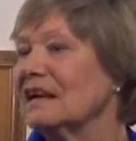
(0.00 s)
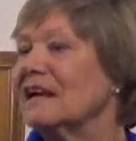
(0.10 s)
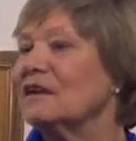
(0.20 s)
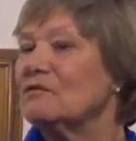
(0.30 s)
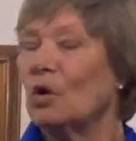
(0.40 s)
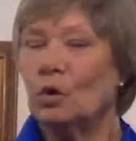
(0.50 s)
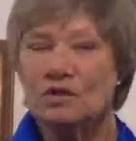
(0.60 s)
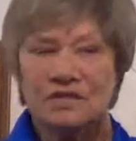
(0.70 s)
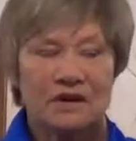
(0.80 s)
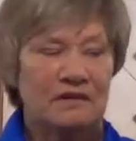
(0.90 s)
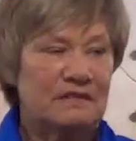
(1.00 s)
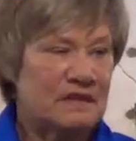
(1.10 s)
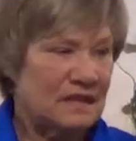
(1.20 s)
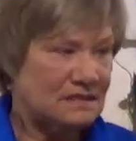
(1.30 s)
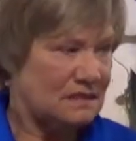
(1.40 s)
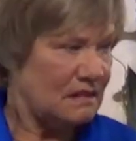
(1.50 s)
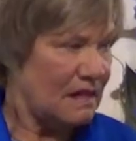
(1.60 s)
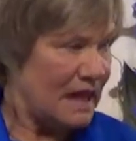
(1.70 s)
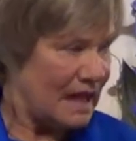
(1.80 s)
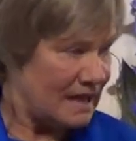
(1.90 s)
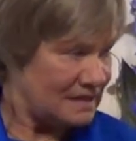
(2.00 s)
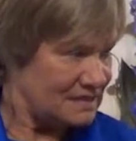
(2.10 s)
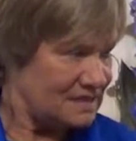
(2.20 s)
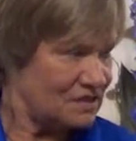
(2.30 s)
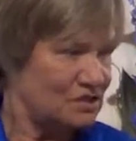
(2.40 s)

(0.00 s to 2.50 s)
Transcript: enrolls her in the next class